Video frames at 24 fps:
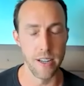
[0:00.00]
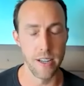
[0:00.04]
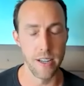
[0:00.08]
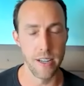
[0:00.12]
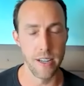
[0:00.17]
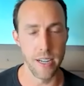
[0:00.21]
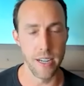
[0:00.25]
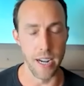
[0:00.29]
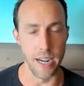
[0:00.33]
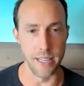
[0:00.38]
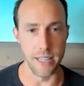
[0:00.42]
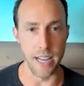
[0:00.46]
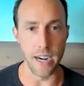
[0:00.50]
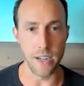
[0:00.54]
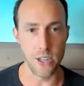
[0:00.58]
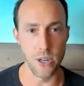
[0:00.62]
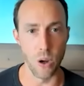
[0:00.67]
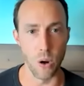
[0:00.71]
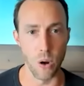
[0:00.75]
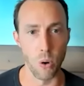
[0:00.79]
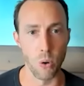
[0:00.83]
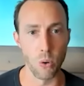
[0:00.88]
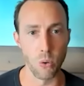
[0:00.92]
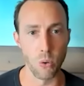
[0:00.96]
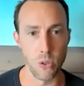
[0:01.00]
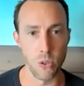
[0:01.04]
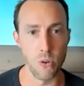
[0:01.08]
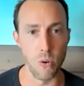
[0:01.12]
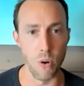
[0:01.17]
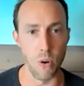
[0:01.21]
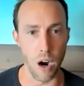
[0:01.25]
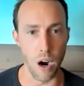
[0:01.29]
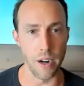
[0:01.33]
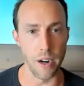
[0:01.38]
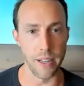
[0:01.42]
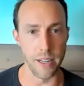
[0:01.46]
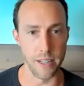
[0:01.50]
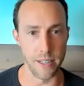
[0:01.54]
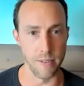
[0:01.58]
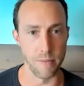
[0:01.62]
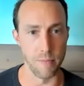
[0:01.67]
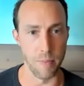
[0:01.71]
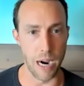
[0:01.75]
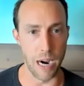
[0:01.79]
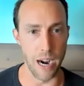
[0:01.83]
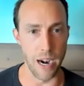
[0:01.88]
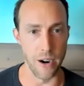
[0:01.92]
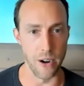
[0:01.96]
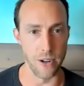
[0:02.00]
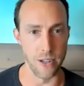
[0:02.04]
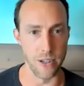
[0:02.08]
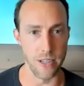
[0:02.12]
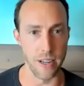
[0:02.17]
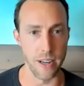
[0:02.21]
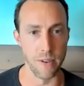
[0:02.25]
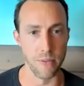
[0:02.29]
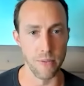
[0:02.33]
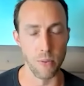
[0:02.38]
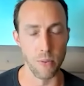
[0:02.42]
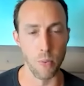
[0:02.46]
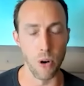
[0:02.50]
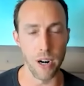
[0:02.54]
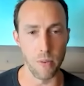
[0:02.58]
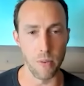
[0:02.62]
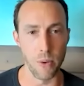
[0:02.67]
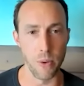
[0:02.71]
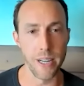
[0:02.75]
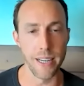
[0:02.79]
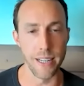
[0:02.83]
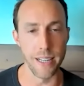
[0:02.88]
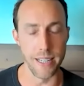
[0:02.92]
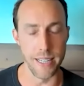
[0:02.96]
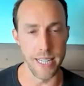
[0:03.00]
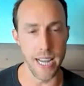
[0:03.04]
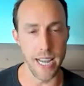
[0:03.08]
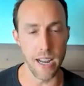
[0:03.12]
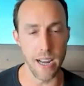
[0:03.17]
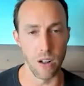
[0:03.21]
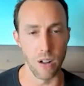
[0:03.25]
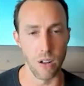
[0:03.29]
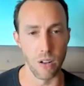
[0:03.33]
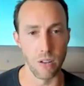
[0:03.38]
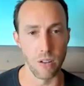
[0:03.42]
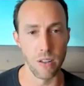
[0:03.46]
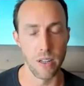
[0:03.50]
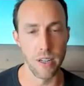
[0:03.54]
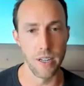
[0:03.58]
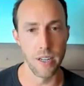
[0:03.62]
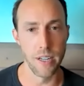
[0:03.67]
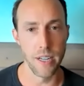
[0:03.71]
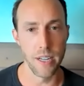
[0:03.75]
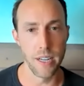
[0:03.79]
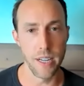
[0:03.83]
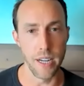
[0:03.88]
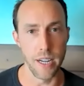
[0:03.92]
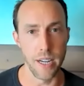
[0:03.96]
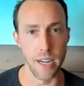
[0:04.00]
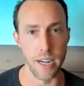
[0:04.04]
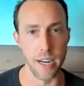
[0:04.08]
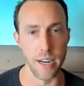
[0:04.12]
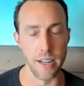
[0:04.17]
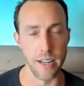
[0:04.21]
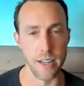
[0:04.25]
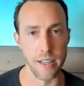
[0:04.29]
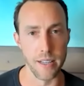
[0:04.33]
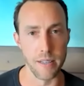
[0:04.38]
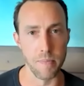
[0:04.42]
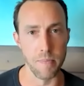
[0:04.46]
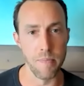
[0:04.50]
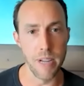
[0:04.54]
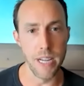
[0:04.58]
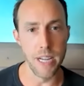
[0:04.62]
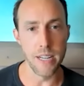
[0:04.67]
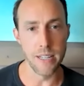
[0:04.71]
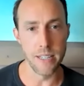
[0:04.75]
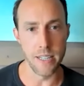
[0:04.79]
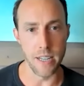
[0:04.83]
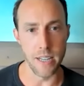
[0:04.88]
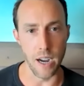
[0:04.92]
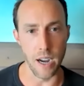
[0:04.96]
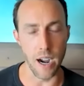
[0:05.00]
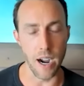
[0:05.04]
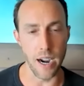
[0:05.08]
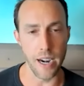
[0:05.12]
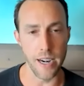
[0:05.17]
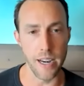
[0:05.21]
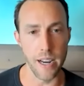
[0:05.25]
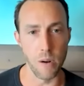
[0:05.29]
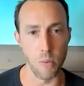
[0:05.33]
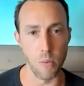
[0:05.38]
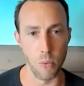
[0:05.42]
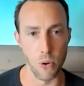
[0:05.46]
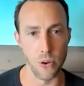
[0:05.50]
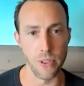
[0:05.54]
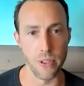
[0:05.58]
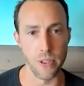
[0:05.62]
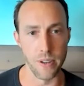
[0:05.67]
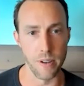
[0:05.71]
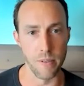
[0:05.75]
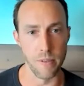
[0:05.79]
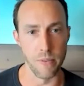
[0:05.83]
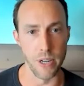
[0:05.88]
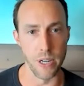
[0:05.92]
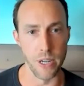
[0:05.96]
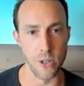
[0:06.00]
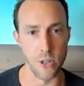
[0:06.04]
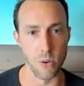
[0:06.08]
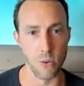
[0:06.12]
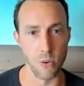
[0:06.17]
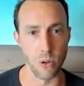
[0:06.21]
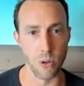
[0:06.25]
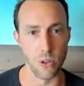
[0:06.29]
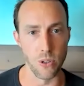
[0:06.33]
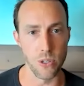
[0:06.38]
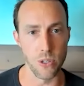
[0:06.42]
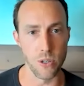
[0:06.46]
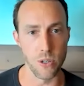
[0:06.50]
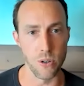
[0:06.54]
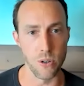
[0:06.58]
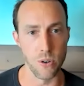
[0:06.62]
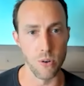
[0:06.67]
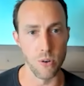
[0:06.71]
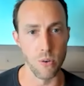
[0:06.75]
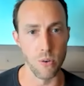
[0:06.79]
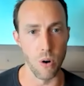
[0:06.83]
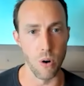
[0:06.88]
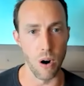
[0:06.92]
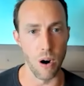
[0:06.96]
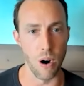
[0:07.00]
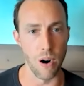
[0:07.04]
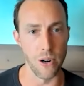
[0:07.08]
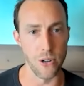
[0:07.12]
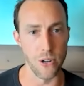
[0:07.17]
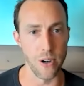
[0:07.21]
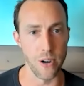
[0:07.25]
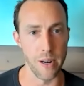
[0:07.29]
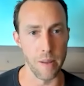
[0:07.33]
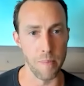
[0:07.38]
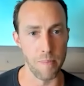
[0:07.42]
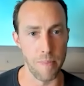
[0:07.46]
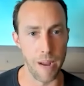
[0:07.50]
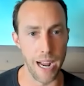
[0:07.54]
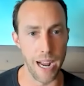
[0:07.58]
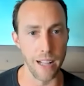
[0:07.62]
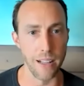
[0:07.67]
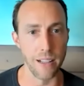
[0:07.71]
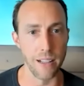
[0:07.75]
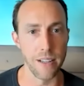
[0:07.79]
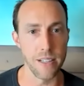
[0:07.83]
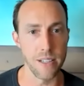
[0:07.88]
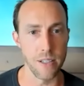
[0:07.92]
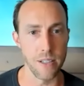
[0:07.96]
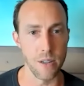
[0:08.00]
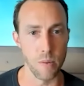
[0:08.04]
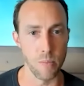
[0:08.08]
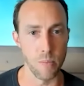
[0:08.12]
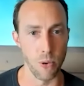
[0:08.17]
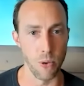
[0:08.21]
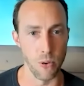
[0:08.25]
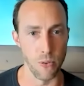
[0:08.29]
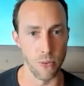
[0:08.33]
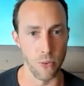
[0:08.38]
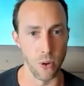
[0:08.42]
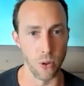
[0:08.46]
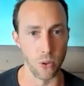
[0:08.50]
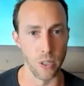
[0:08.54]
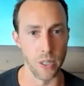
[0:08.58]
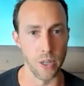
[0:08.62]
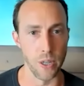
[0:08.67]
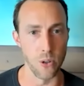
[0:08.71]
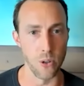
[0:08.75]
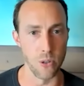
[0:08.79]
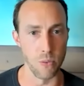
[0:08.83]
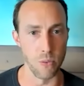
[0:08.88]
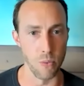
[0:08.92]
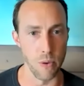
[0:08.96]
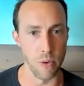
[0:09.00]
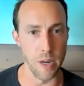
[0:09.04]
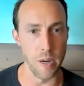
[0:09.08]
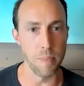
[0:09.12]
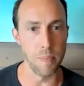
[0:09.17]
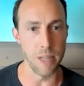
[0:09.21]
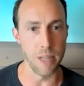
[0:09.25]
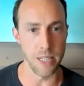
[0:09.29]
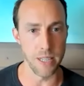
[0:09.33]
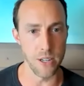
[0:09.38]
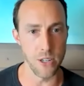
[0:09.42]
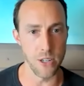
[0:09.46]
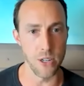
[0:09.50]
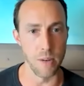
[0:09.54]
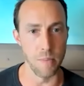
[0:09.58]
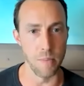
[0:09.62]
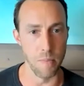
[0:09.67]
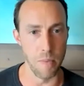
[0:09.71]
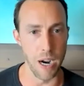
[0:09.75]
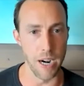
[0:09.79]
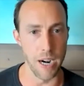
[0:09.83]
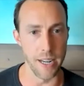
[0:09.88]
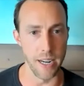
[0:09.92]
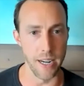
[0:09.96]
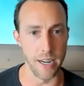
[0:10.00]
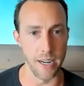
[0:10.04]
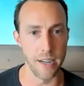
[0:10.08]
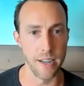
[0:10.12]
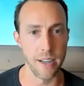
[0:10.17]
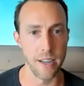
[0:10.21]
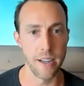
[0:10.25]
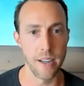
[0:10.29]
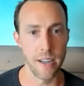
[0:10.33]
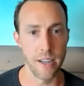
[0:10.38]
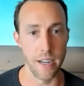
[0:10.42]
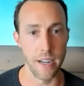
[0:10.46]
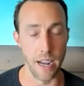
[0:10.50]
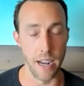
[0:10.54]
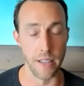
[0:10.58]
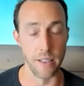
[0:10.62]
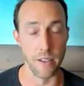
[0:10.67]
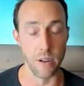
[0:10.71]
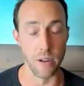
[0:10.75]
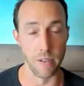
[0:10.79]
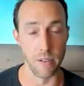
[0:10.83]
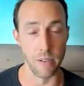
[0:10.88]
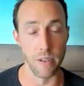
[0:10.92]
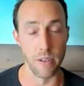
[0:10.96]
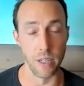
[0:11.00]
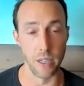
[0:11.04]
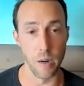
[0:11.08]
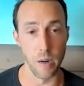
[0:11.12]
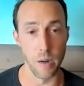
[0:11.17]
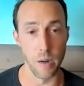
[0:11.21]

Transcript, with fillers: It's actually a whole new audience of buyers. And from what we can tell, it is mid to high net worth individuals who are trying to balance their portfolios, reposition money, and they're